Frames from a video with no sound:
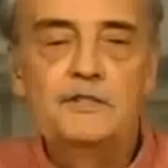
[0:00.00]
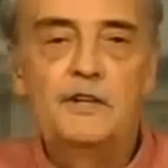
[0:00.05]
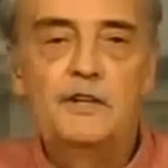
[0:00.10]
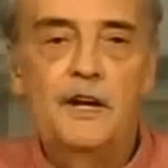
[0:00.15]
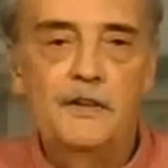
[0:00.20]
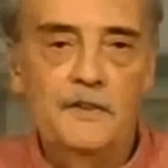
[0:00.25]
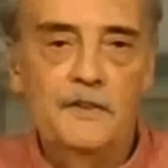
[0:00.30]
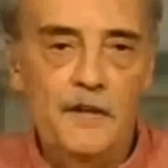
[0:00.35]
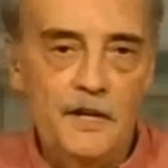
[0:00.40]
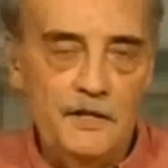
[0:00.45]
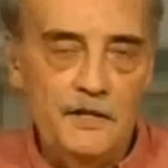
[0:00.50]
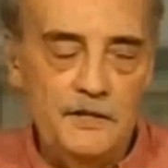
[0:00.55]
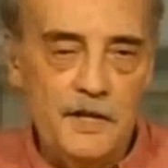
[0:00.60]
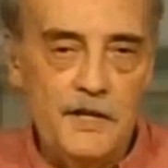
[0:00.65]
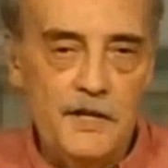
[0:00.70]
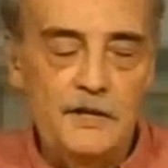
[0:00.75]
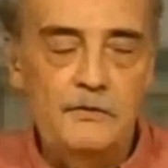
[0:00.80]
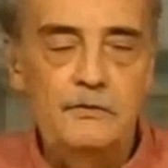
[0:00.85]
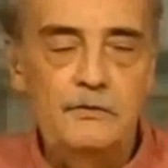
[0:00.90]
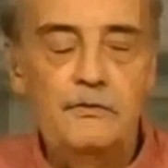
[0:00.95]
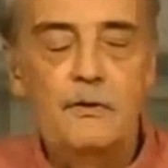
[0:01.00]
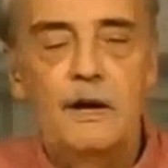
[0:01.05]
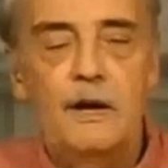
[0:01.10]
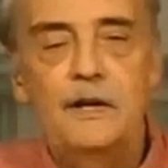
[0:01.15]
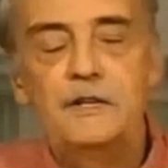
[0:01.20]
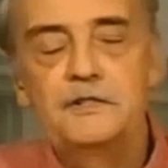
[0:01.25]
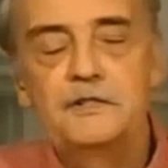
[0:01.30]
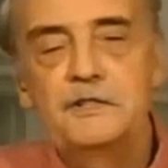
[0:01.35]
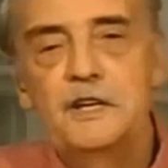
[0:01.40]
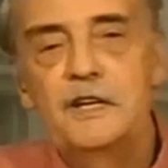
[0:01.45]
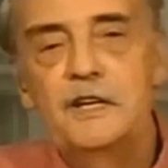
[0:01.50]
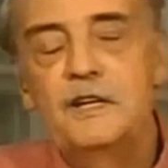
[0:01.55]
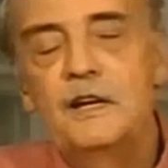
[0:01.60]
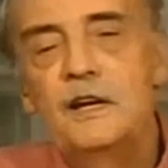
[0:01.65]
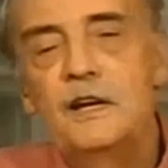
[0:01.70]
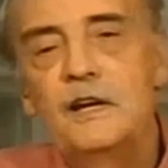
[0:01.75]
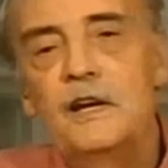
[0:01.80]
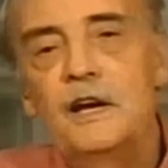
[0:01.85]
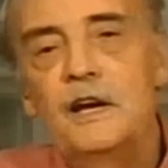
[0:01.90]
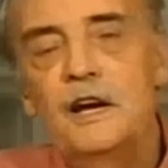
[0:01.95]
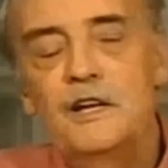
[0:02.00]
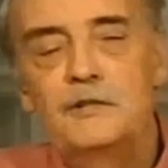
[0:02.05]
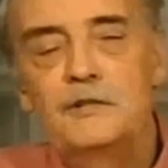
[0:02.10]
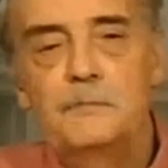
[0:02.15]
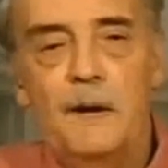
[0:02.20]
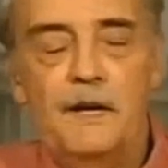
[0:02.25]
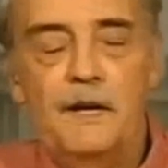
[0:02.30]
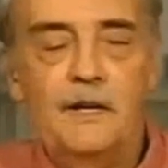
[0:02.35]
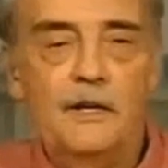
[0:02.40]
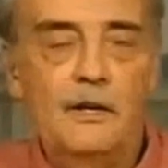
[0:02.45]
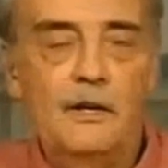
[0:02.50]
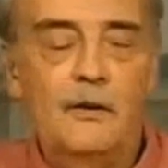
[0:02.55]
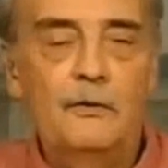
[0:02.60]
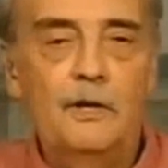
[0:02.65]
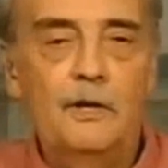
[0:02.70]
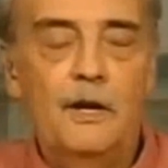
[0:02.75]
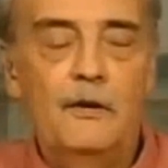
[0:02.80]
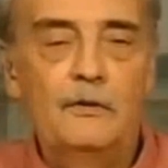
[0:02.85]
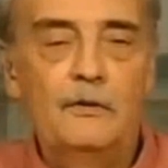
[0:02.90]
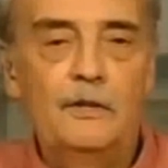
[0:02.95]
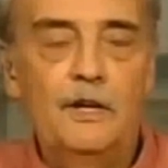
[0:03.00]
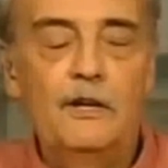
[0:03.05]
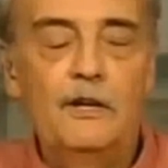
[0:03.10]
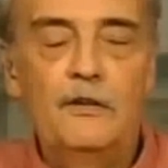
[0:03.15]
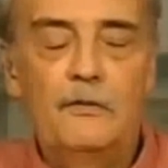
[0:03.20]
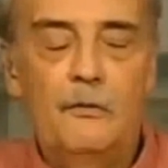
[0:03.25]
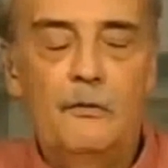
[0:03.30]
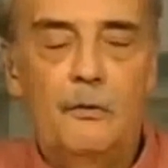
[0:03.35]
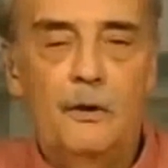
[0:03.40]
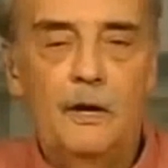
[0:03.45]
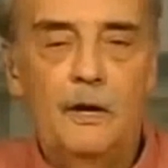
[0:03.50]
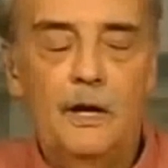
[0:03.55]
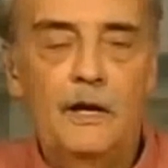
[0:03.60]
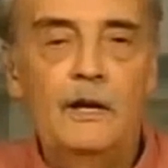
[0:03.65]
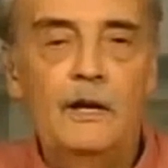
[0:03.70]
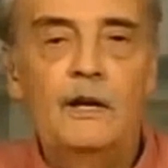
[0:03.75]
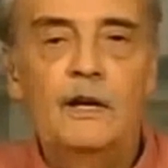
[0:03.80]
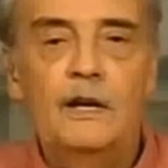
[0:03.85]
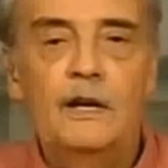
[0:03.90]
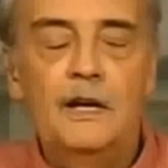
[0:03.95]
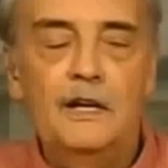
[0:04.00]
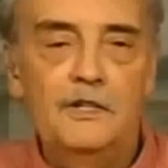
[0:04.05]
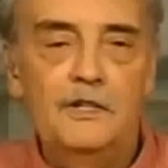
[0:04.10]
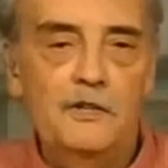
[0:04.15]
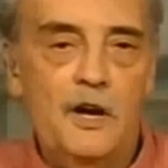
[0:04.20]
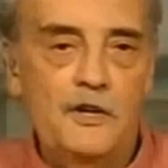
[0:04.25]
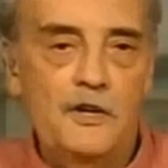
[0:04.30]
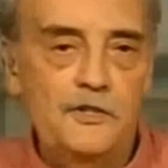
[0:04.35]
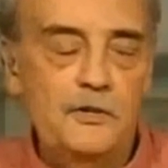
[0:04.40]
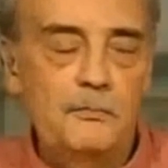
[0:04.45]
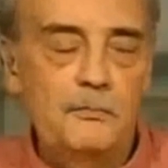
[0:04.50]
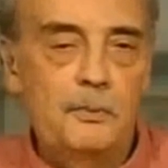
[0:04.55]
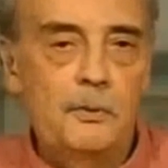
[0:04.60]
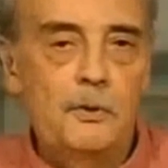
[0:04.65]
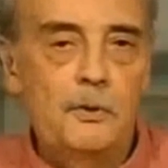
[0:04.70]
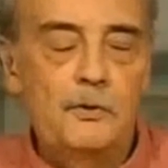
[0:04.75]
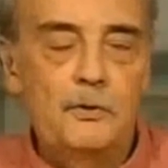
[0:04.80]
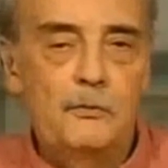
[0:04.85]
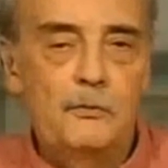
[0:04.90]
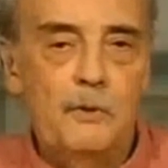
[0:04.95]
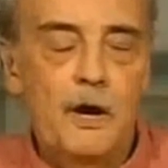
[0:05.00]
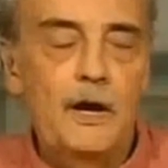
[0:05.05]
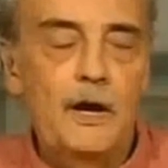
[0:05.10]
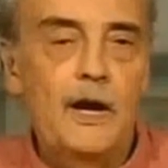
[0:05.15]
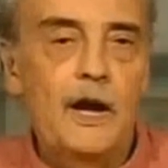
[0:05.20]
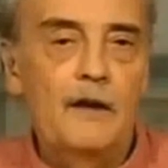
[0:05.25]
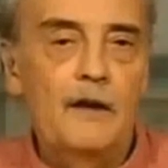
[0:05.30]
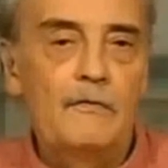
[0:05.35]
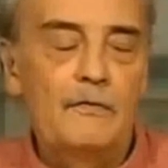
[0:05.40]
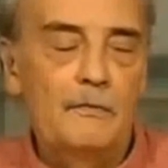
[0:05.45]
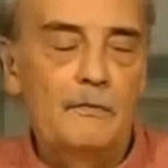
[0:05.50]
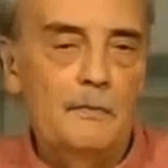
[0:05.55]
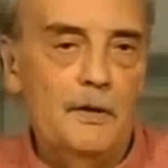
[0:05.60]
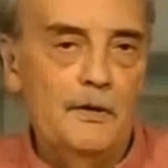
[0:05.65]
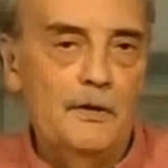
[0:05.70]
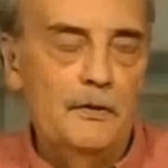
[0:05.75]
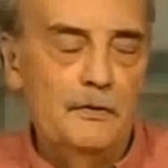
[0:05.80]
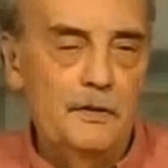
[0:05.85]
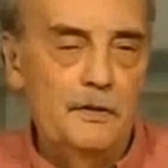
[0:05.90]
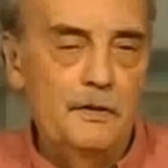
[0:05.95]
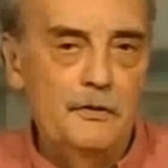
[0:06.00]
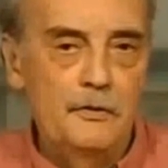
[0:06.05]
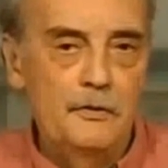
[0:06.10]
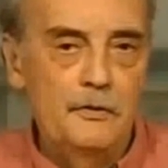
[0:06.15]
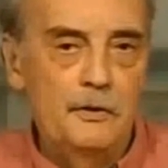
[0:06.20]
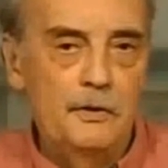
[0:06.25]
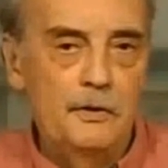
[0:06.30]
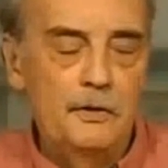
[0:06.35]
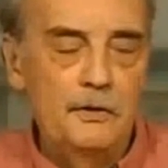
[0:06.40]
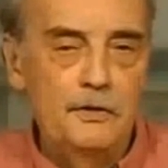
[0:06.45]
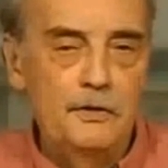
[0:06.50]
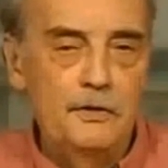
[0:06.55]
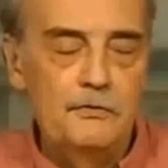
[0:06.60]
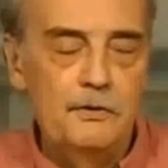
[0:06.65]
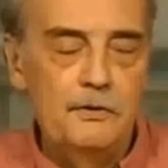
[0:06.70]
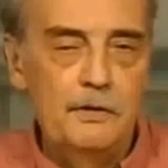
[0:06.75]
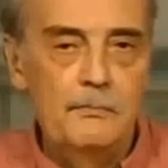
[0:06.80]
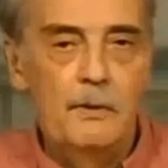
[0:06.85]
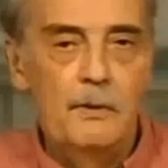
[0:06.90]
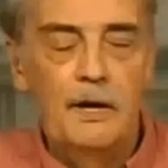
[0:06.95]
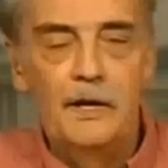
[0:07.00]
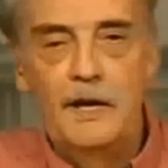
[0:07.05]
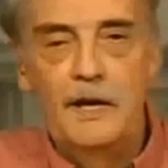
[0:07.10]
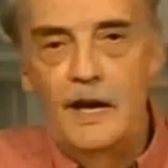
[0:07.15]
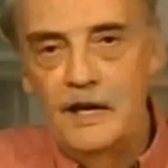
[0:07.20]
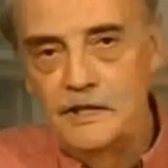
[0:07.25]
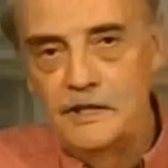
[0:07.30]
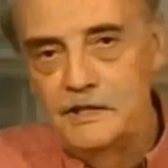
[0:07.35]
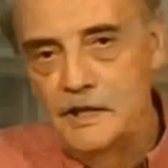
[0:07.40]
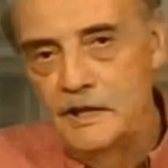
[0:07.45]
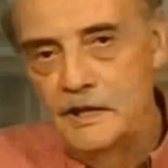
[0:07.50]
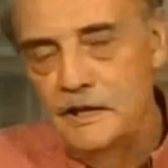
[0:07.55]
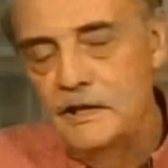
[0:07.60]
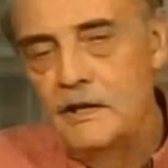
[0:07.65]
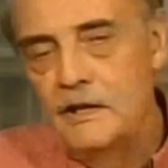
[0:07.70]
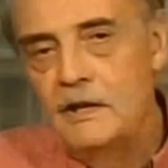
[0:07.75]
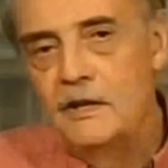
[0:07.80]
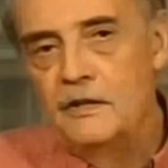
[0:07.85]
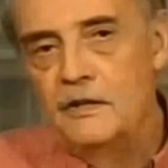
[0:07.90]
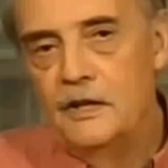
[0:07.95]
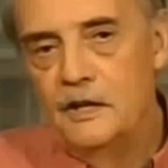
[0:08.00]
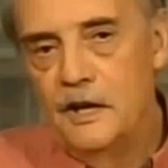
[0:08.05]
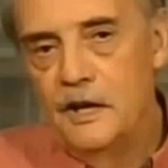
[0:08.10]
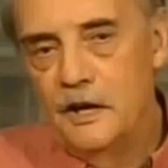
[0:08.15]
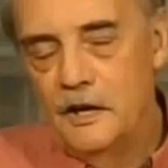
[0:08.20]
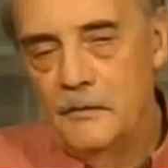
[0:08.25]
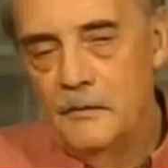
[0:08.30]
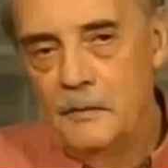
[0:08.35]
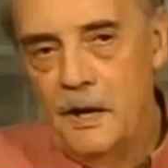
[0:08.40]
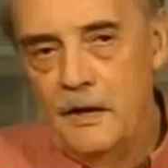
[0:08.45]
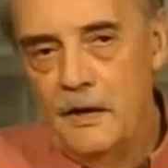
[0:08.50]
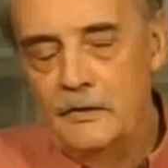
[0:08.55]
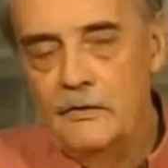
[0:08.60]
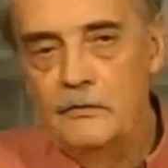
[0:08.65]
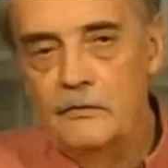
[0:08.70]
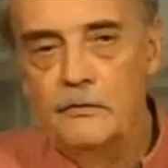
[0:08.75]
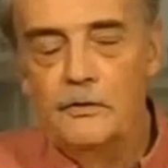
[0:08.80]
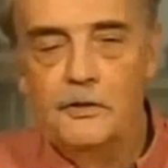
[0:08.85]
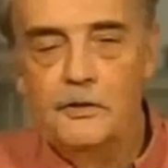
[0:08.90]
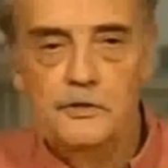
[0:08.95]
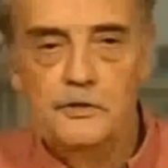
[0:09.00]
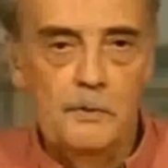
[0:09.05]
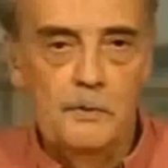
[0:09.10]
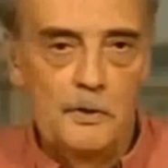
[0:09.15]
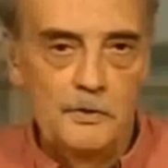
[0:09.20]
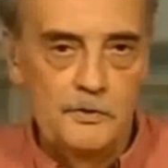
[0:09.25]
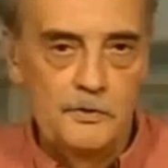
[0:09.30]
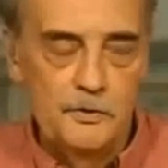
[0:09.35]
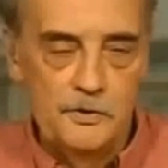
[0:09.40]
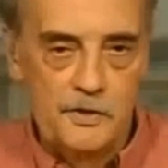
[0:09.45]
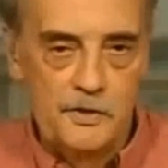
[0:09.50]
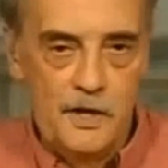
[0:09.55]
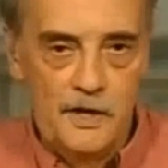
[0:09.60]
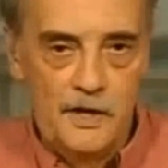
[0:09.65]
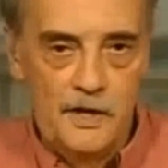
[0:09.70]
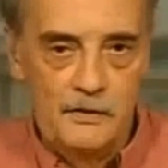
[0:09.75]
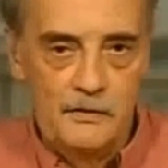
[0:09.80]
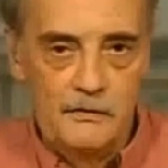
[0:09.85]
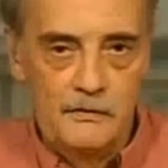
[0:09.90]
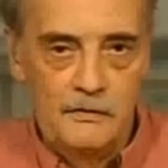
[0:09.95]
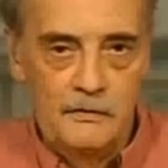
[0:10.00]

done things like try to seek expanded loan guarantee authority. He's also pulled the rug out from under the nuclear industry by canceling the Yucca Mountain disposal site.